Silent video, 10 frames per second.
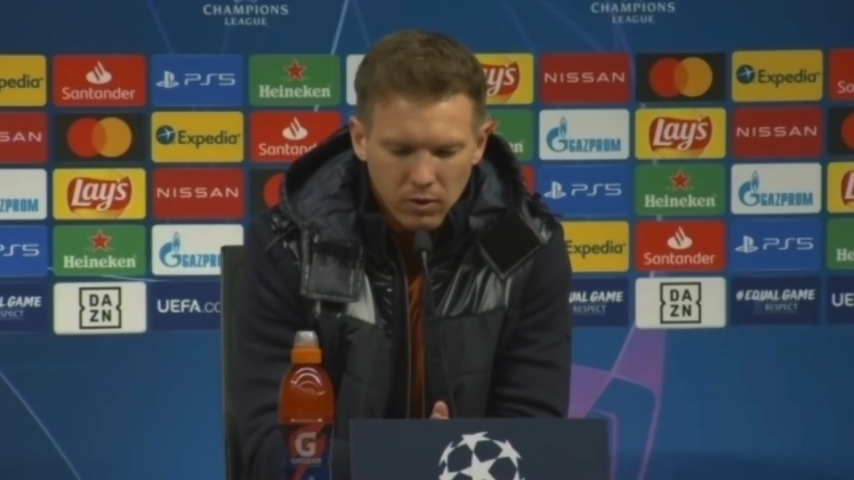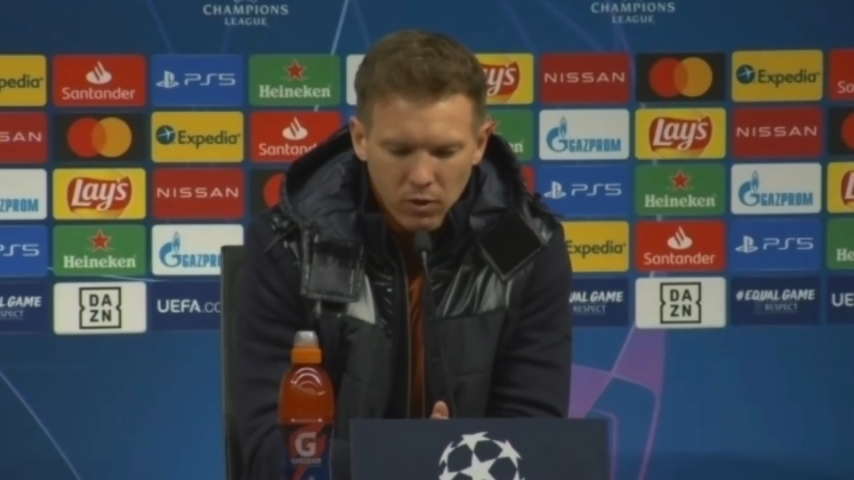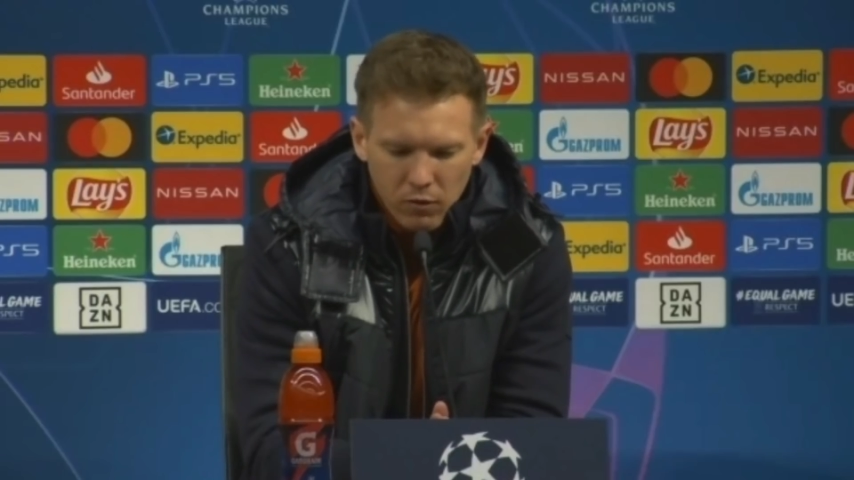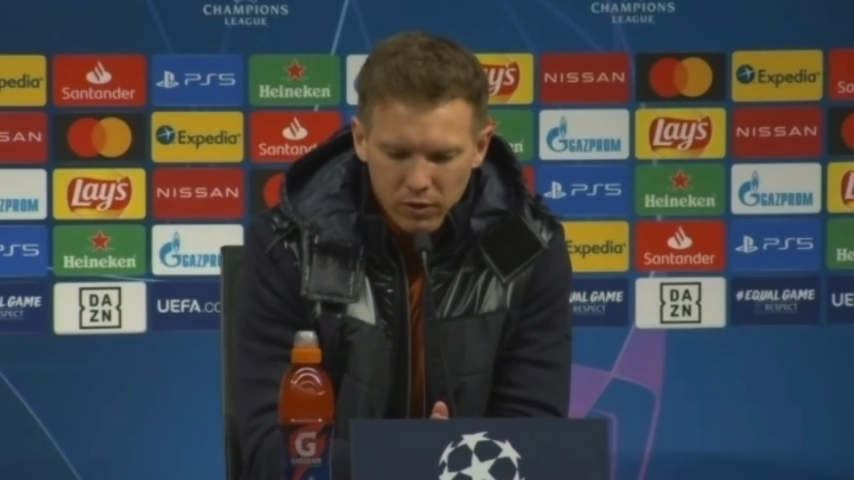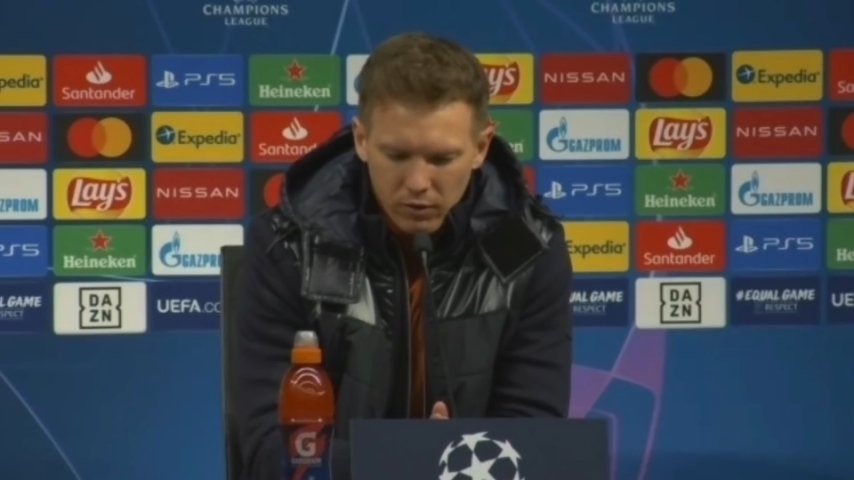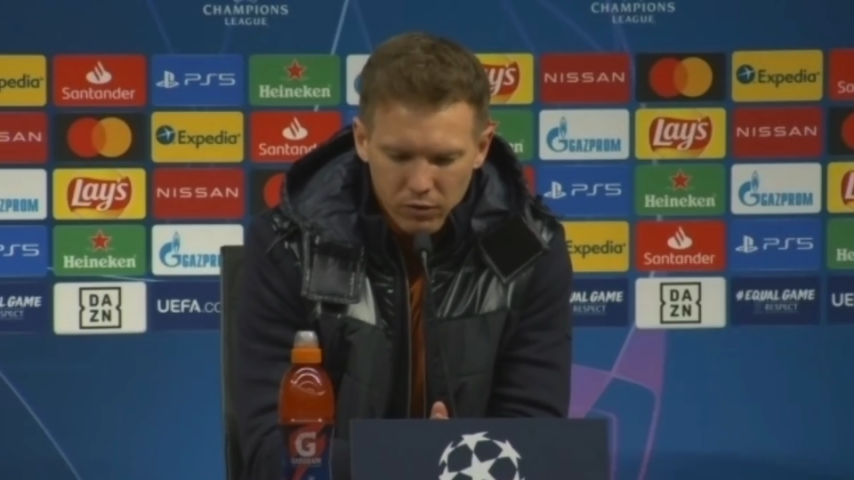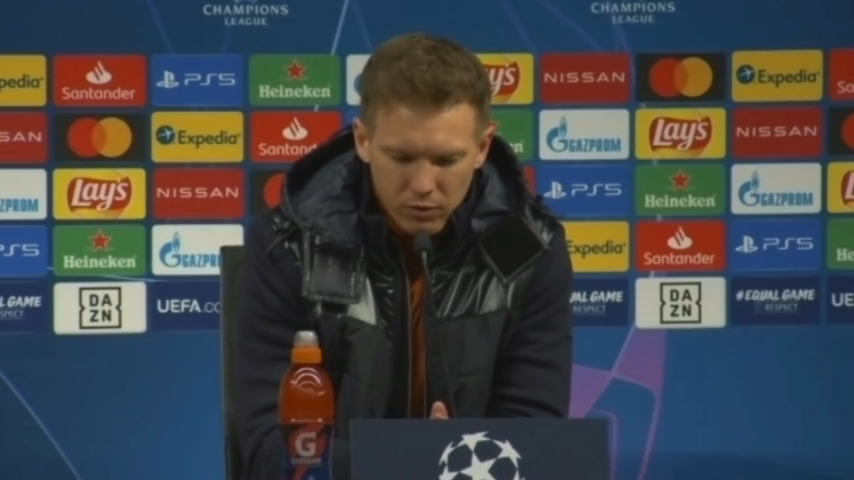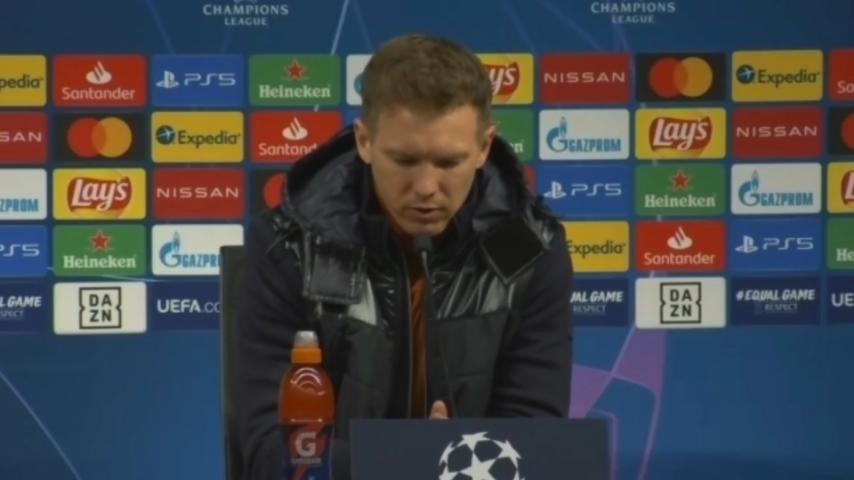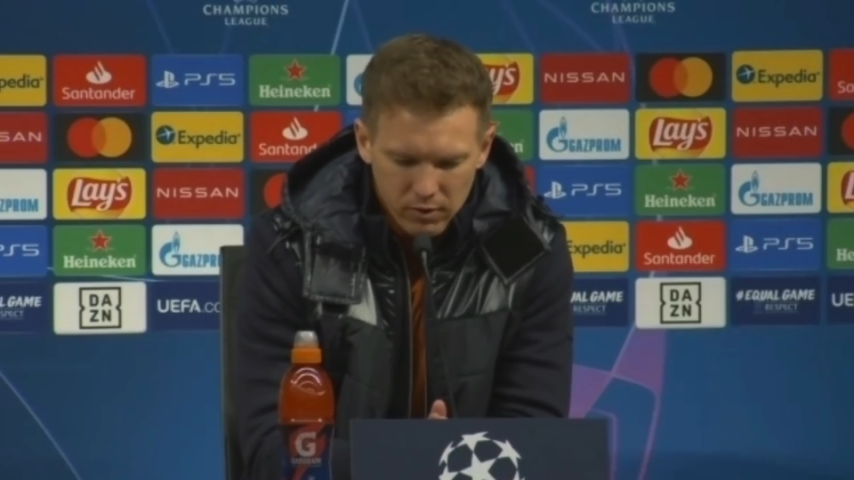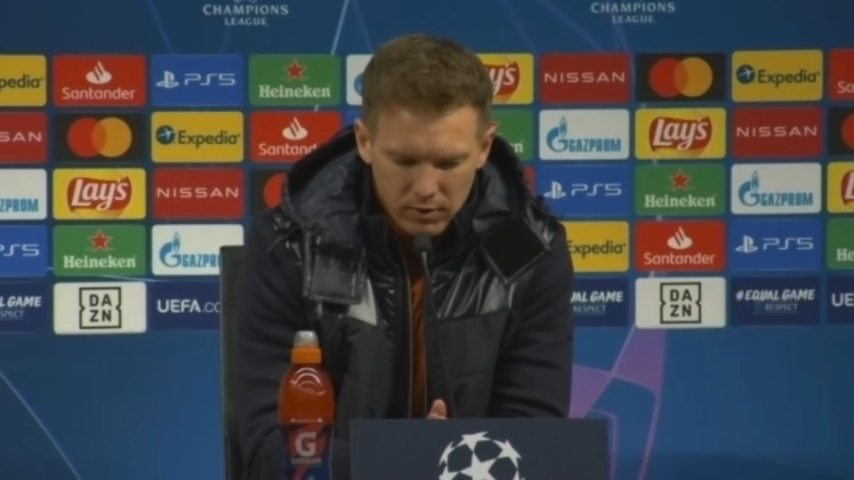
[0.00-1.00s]
confident
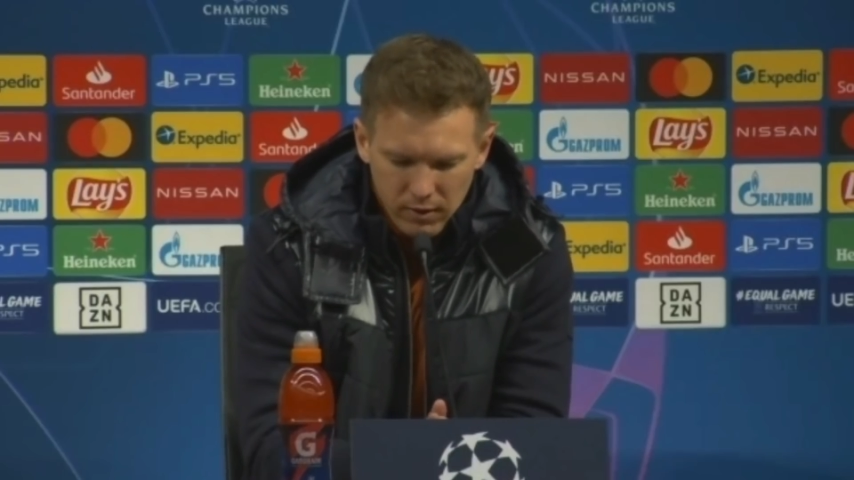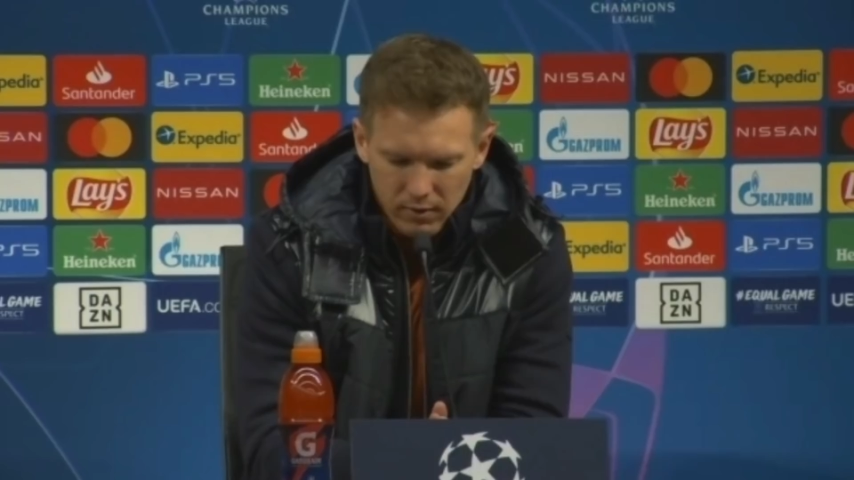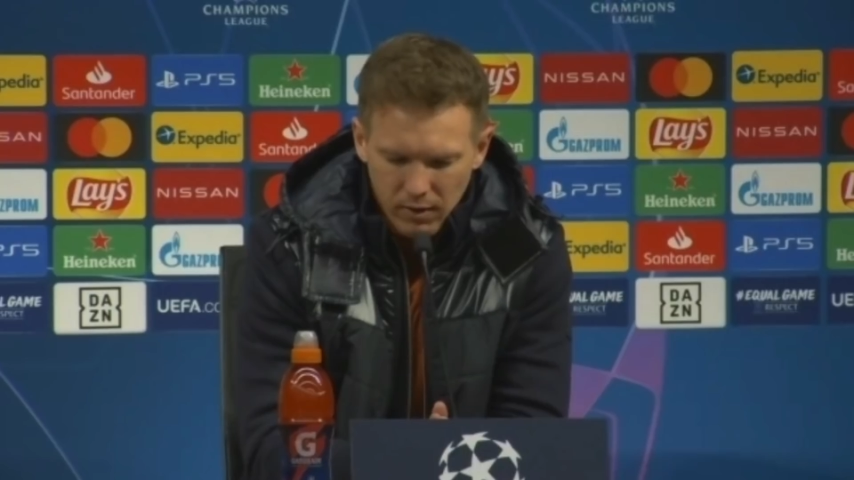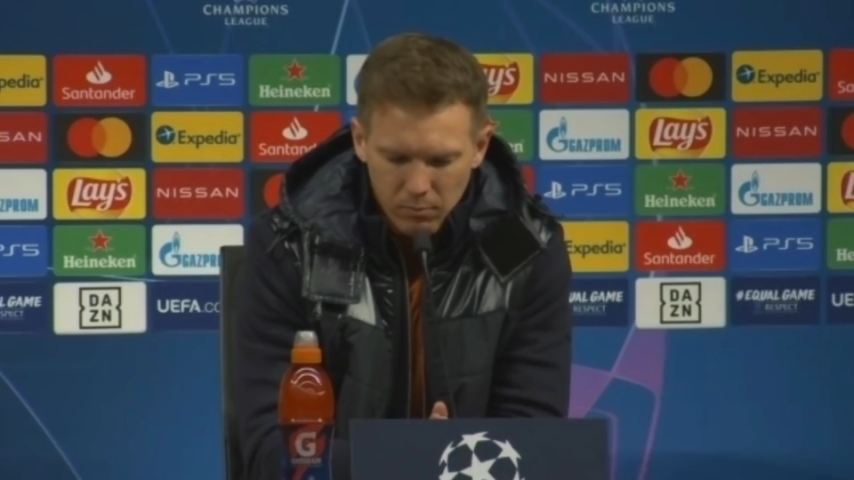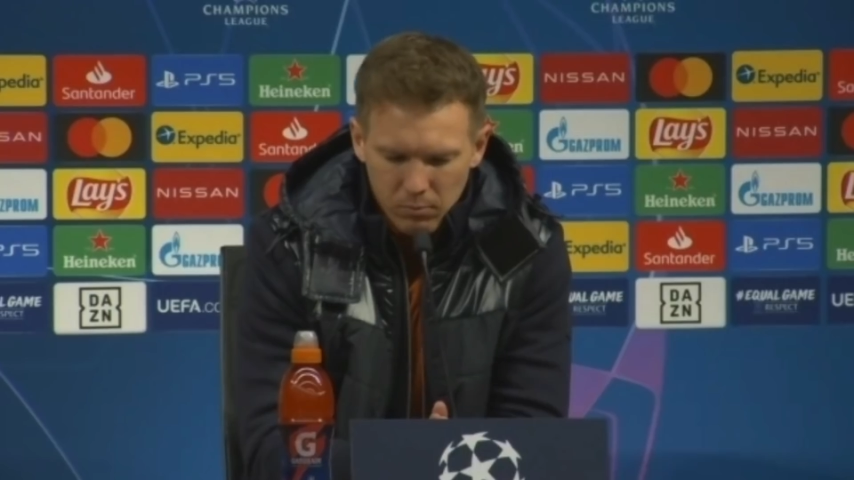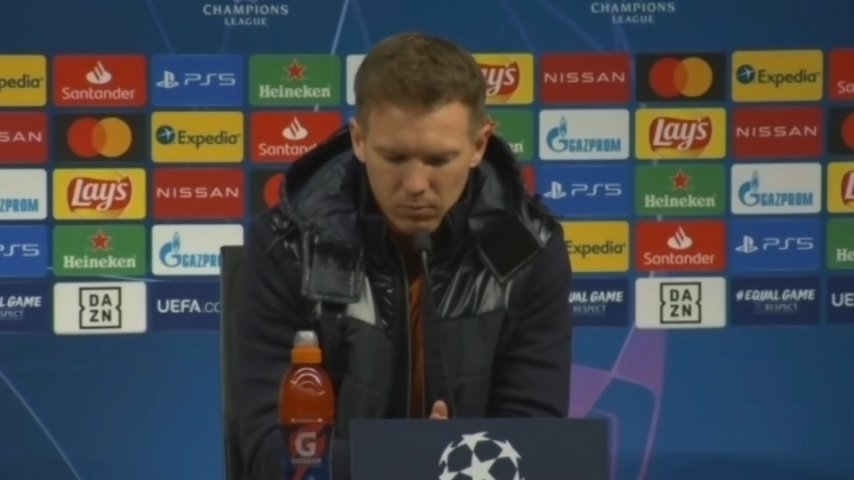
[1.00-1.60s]
for the second game.